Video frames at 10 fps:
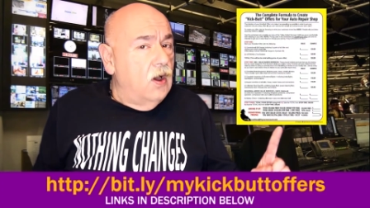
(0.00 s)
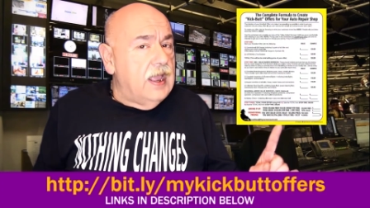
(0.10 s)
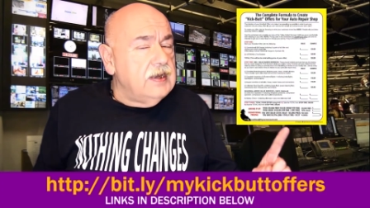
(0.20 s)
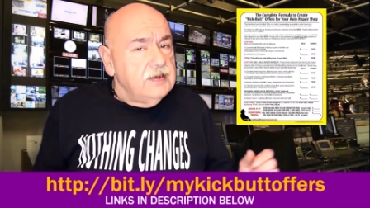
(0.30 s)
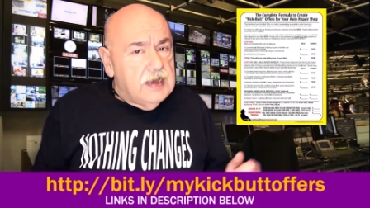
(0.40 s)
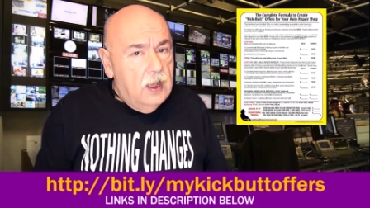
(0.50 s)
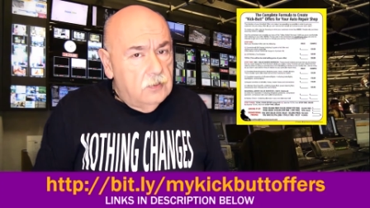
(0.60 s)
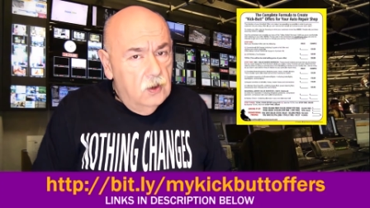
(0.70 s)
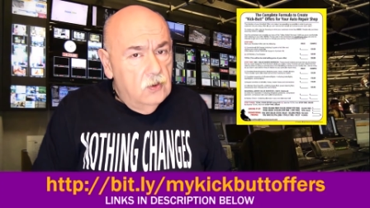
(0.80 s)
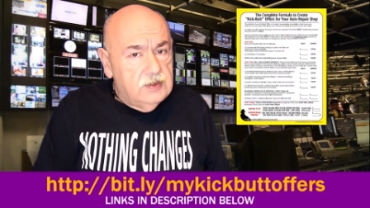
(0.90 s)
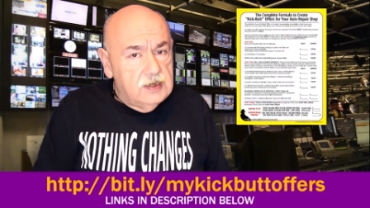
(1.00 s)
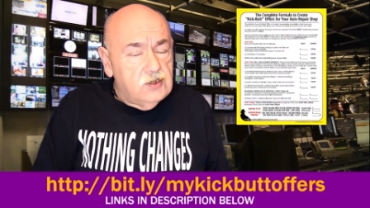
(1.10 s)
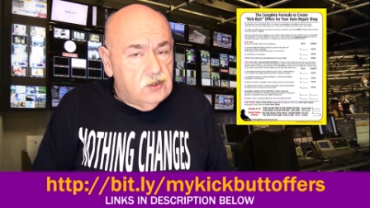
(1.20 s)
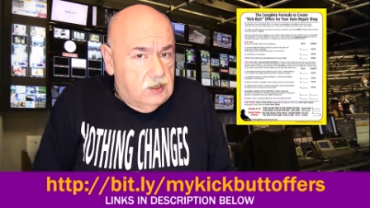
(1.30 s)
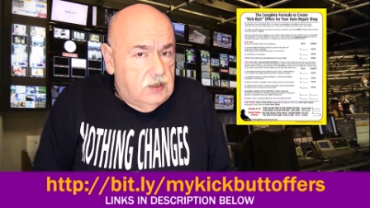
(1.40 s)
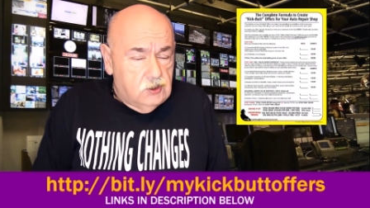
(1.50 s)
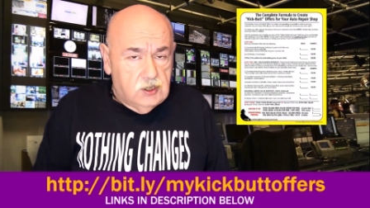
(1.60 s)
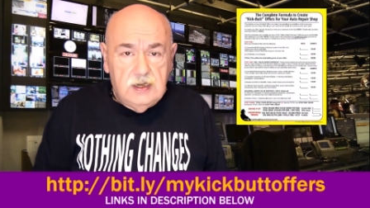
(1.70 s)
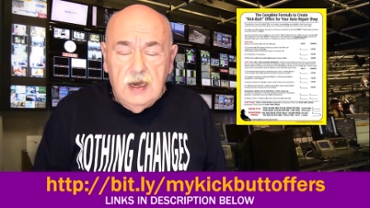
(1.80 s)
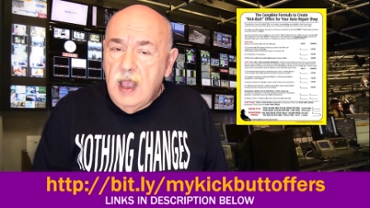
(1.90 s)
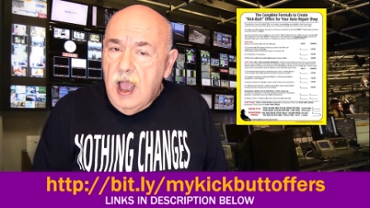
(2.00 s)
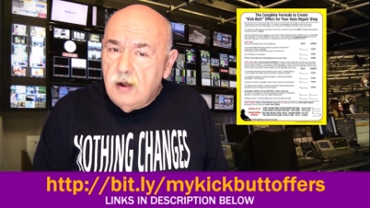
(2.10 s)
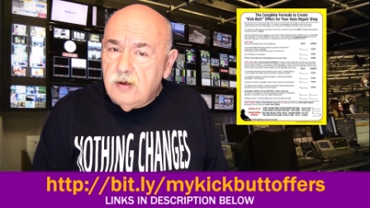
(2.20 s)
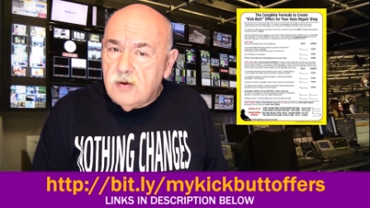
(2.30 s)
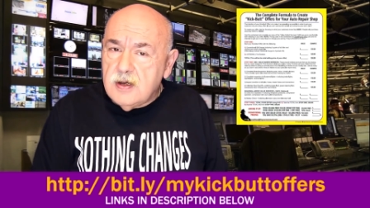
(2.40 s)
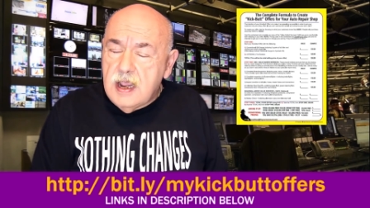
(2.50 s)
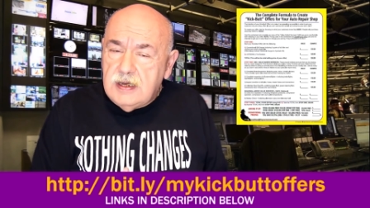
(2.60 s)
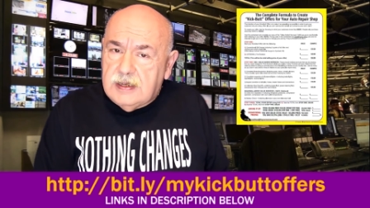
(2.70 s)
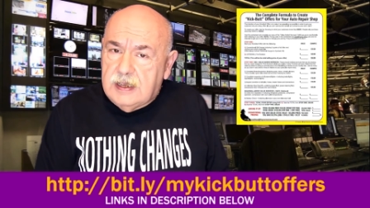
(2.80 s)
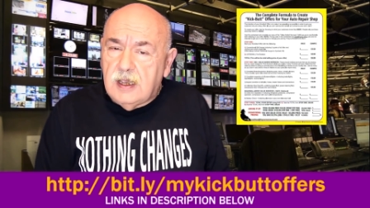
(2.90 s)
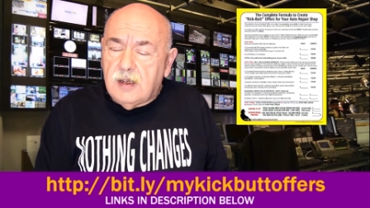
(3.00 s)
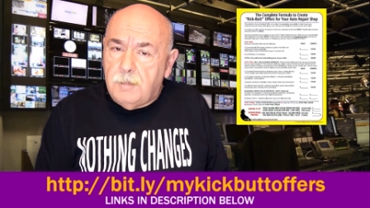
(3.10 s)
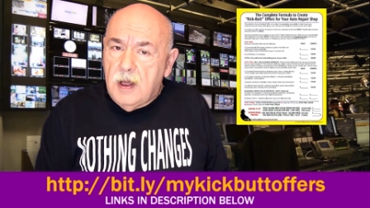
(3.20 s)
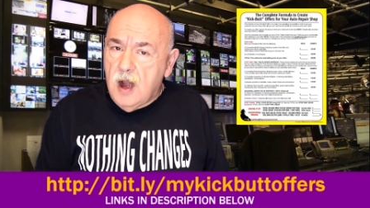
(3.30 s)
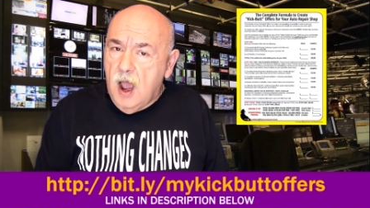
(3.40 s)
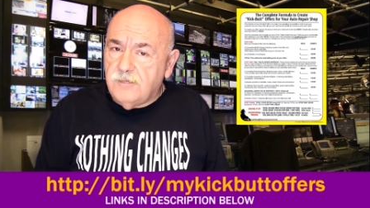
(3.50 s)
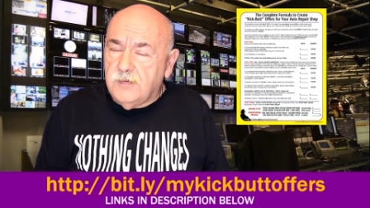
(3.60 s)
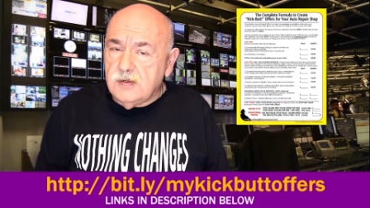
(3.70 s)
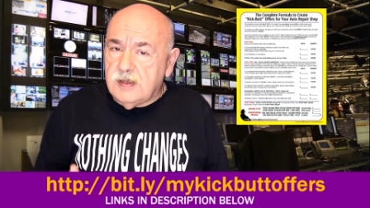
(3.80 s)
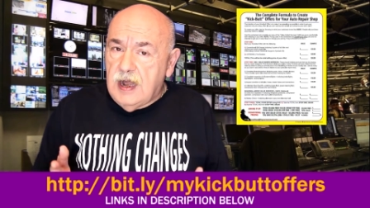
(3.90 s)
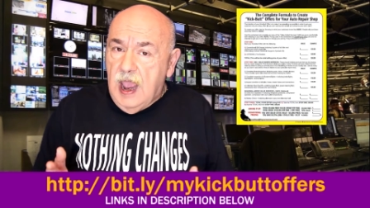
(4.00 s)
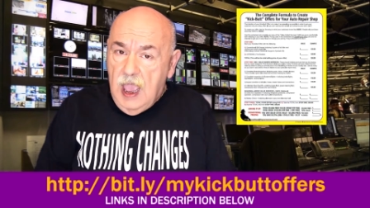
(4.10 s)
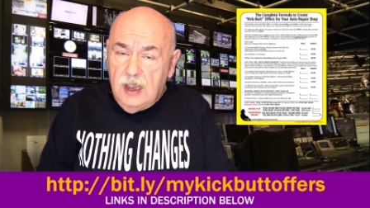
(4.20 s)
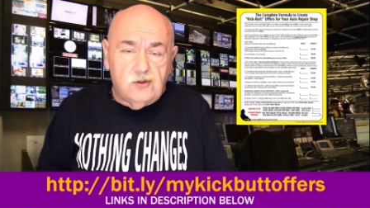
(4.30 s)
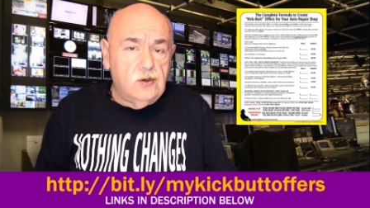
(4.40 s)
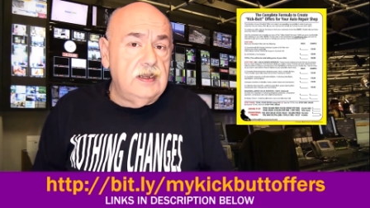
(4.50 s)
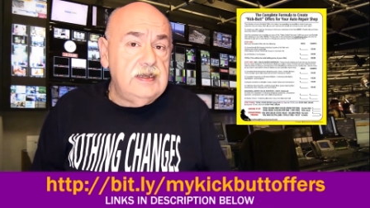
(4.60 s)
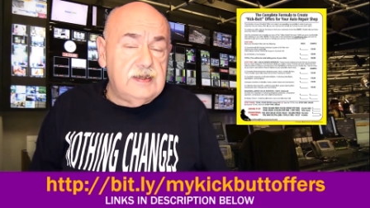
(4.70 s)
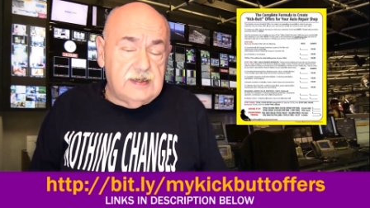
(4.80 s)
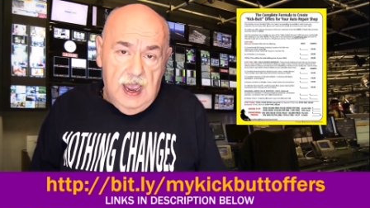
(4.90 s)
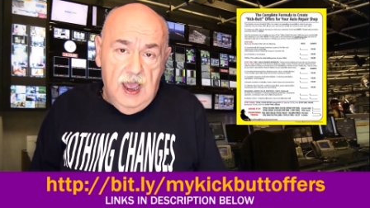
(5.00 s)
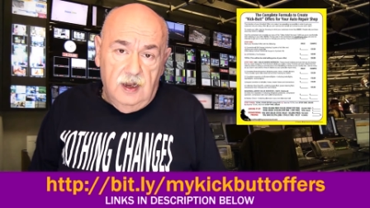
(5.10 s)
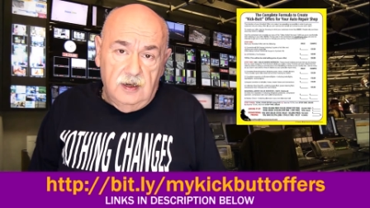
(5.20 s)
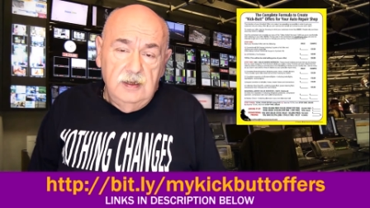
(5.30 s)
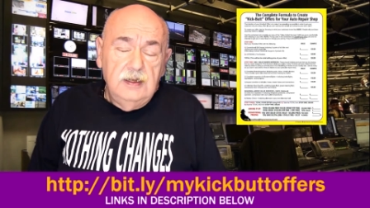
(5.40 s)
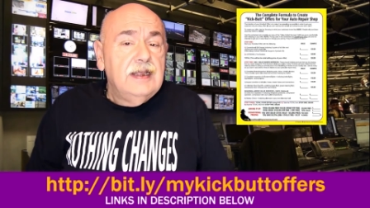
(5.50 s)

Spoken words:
ahead and download this cheat sheet, how to create kick butt offers that actually sell.